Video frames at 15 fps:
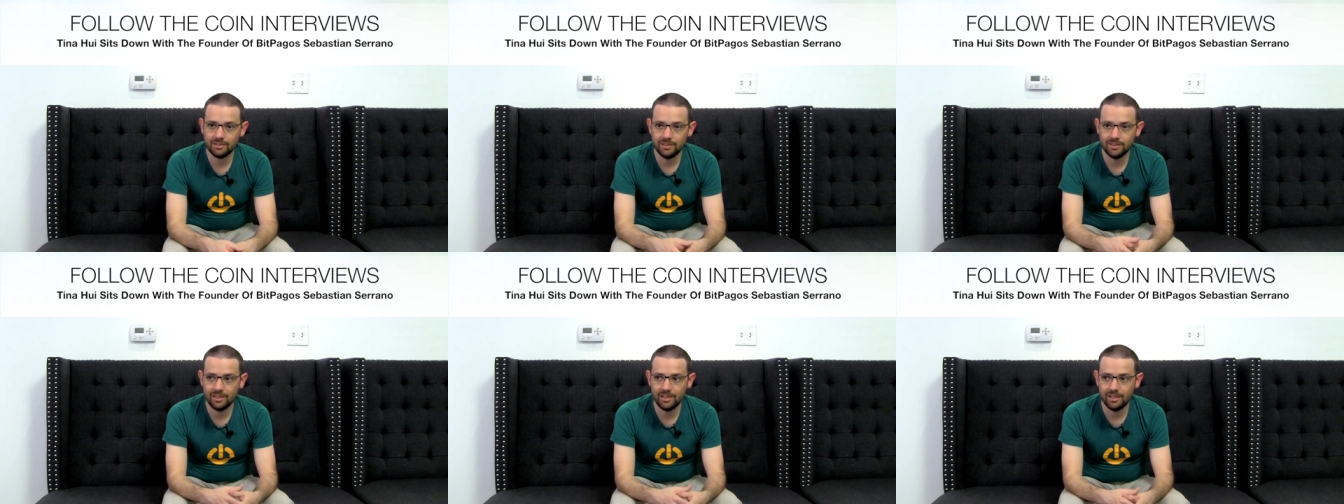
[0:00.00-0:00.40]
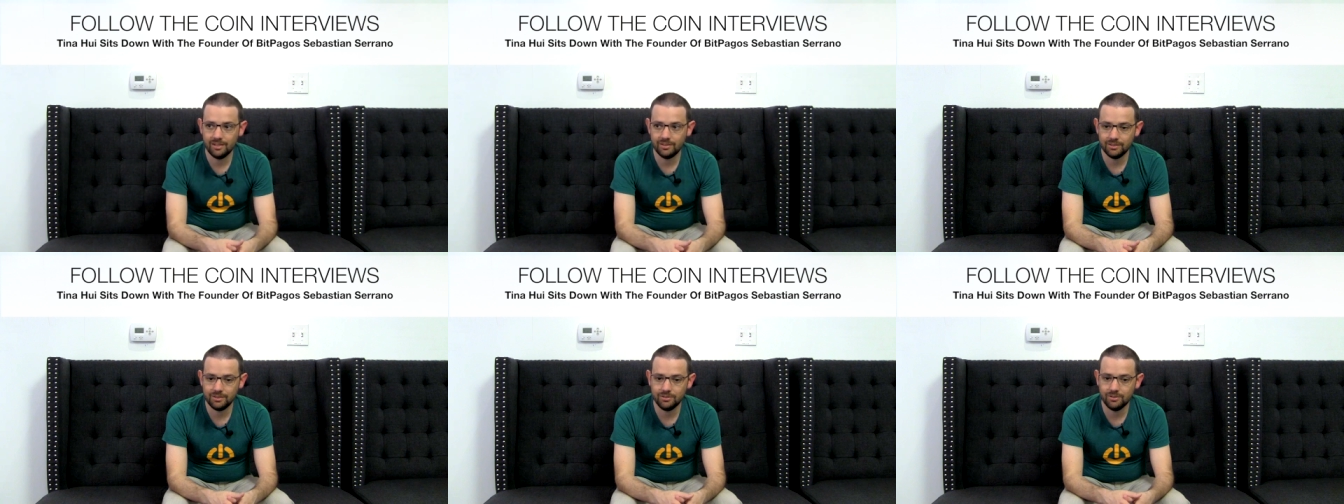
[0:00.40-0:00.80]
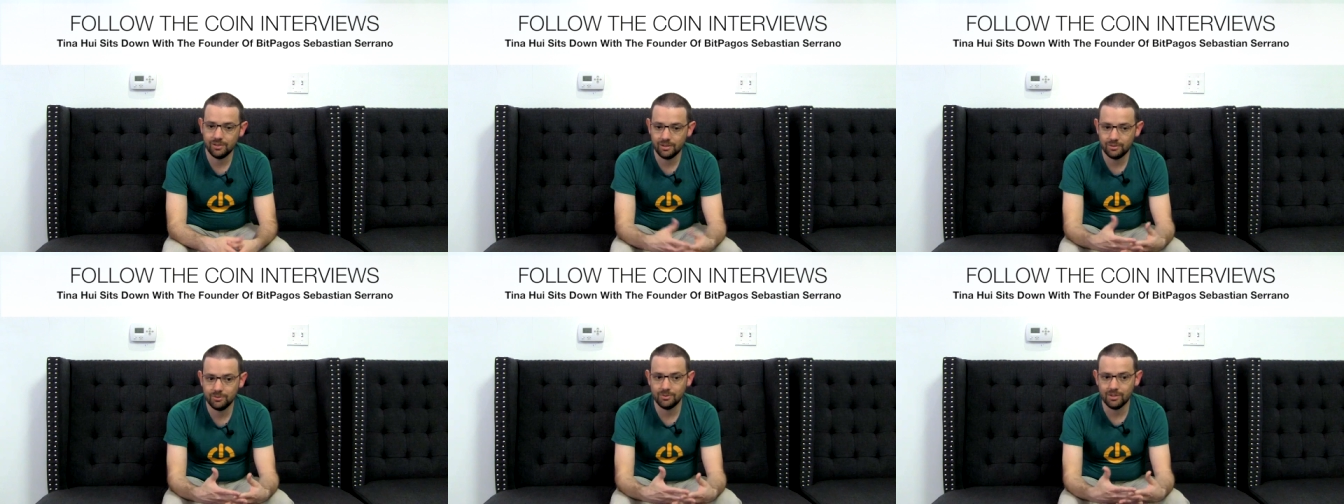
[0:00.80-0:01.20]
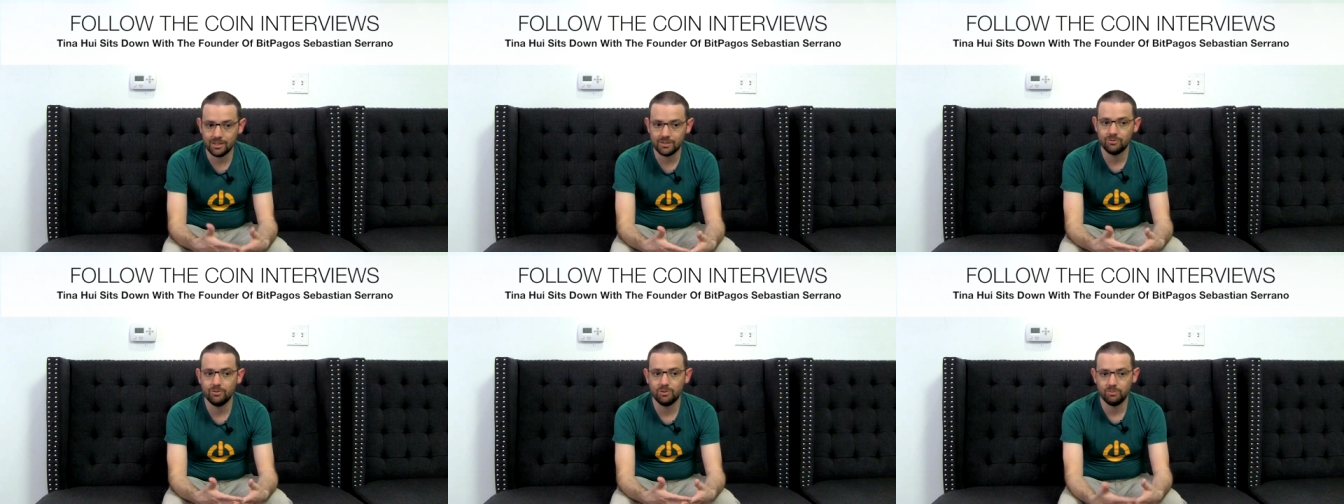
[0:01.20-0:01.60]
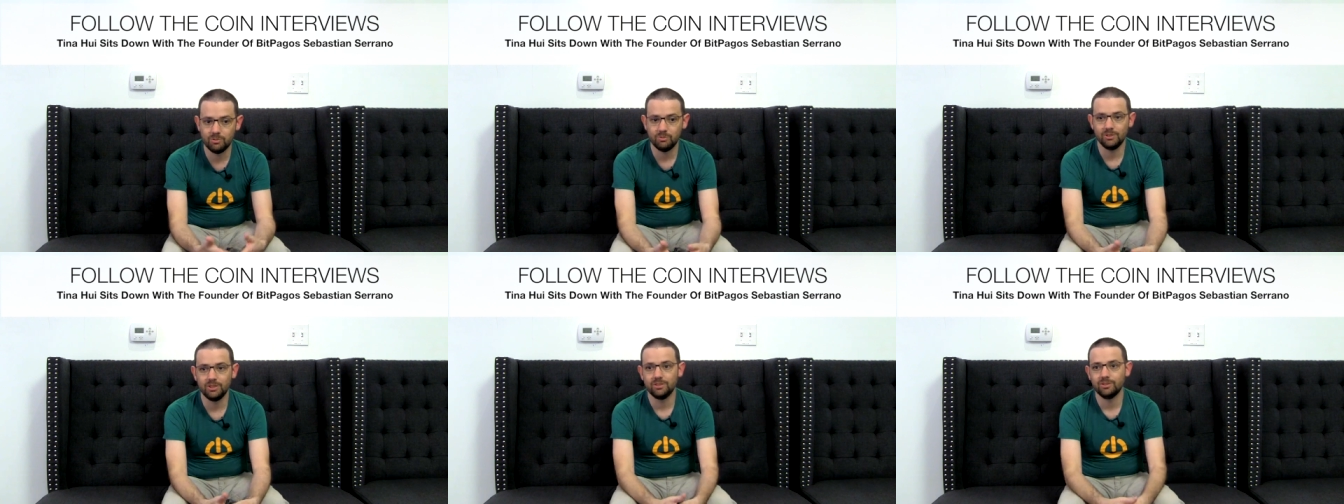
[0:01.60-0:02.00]
you don't have to ask for
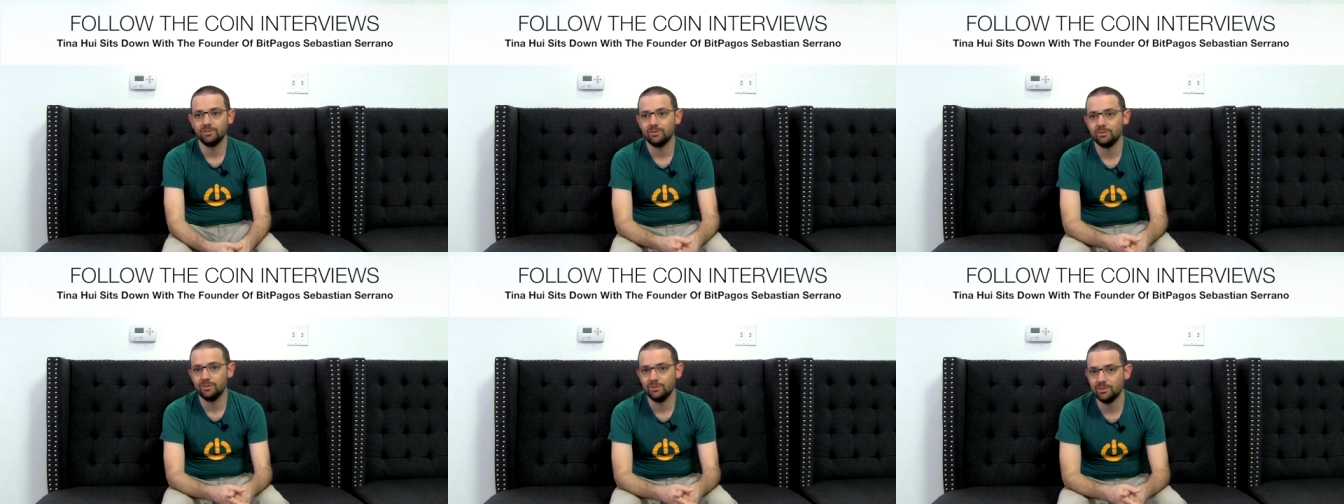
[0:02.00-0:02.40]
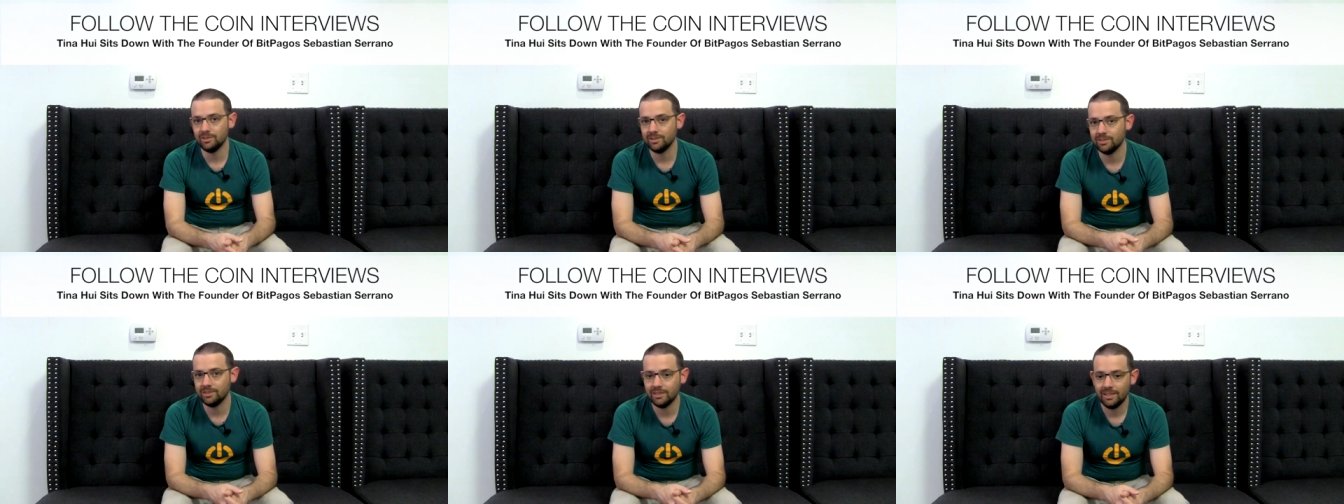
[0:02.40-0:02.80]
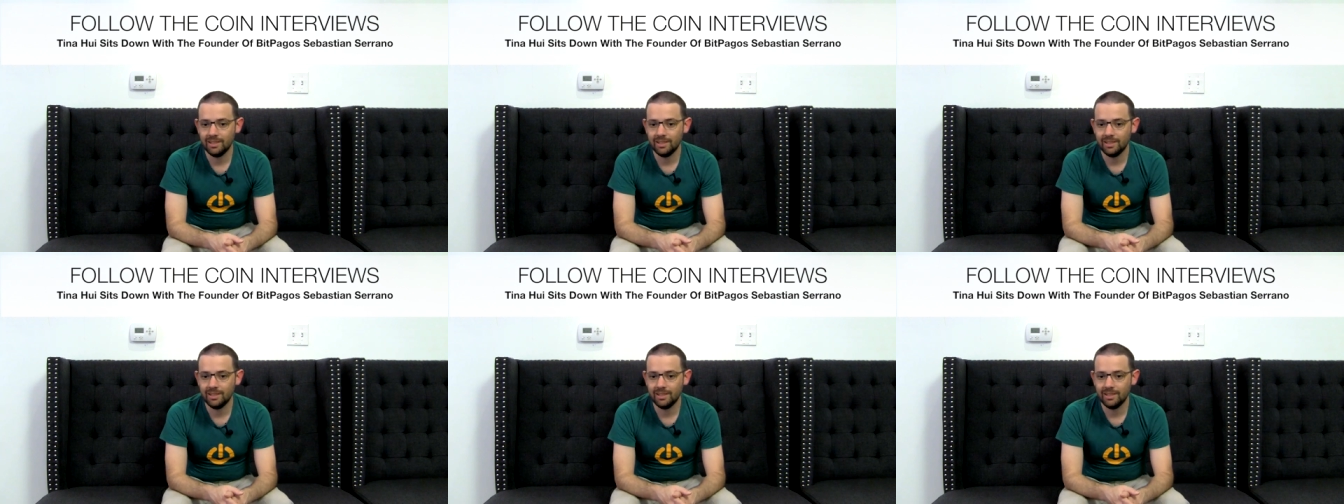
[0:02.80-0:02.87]
permission to use it,